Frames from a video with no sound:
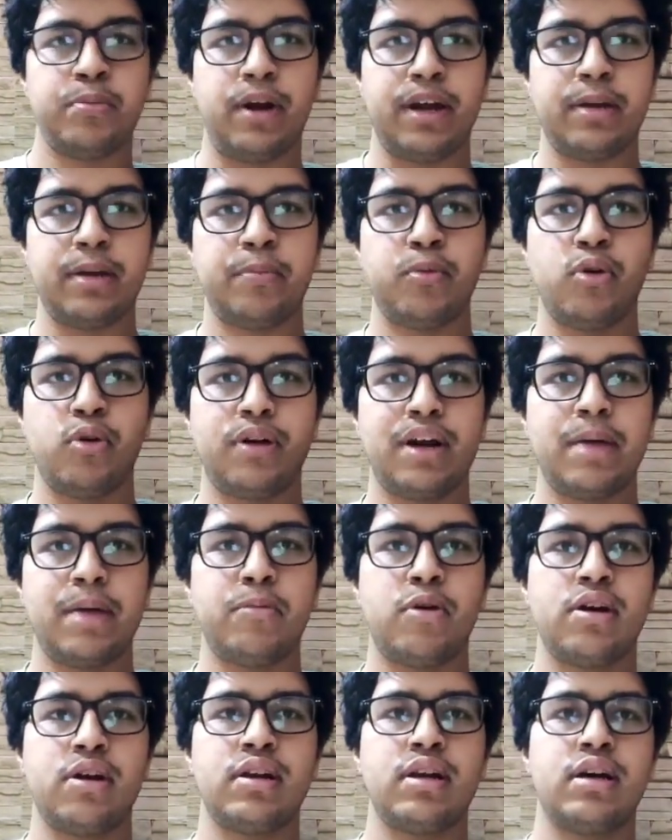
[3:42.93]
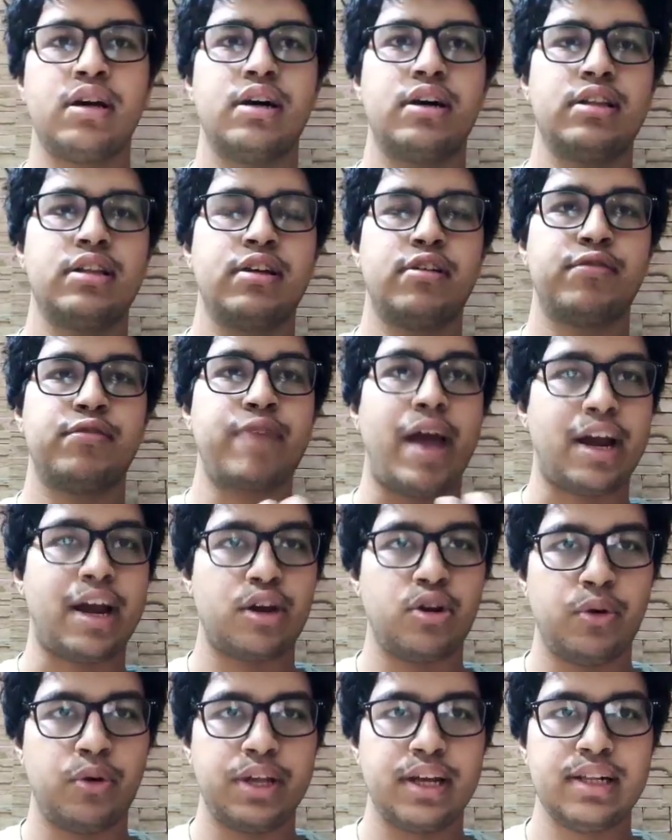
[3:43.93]
write a program on the
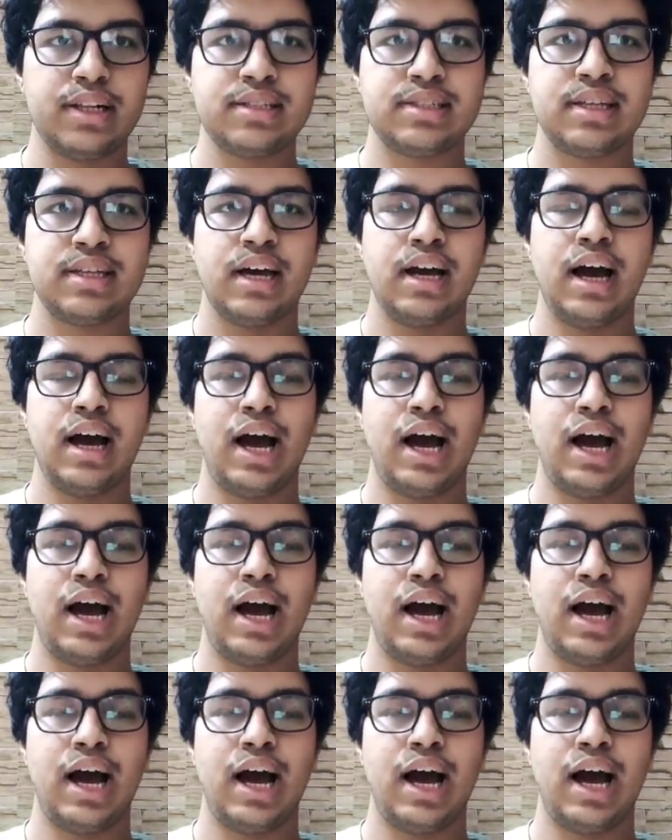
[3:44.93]
factorials.